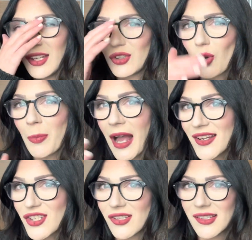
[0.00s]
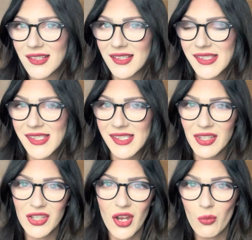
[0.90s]
your passions,
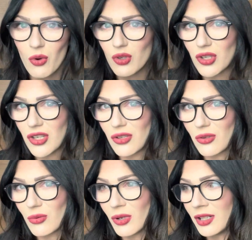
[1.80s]
you know, what you